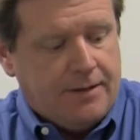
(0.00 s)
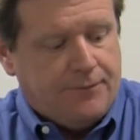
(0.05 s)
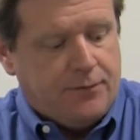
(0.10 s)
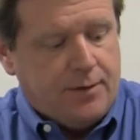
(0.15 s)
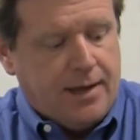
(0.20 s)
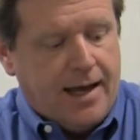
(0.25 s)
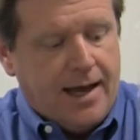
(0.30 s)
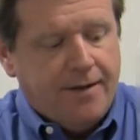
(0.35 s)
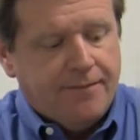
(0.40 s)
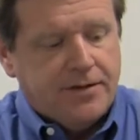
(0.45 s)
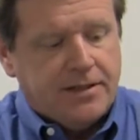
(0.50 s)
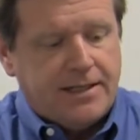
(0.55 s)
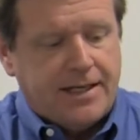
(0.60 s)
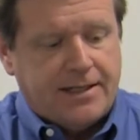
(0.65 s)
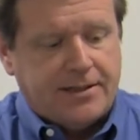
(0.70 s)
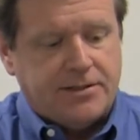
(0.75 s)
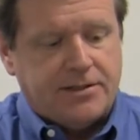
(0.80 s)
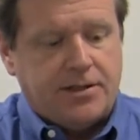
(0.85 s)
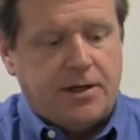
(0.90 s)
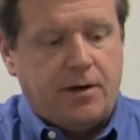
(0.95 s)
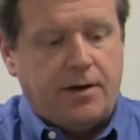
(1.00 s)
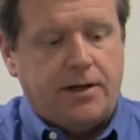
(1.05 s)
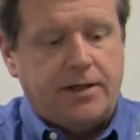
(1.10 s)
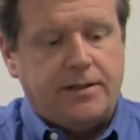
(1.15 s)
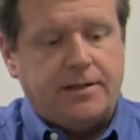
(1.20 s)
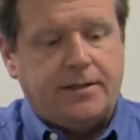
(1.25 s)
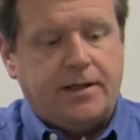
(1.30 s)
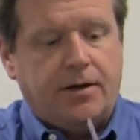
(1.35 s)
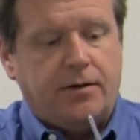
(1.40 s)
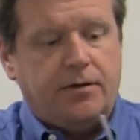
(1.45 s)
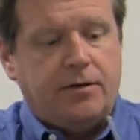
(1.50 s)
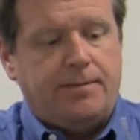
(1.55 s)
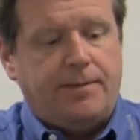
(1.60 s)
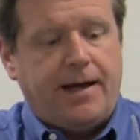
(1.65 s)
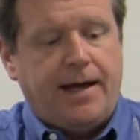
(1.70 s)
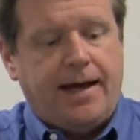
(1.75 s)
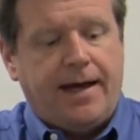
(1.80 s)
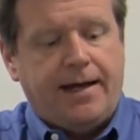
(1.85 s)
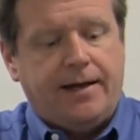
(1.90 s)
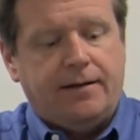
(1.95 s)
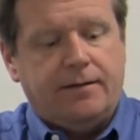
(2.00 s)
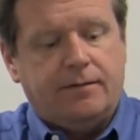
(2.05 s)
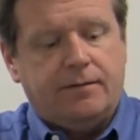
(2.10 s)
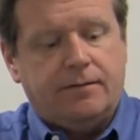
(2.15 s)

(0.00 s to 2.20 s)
If you have the dexterity to tear the bag,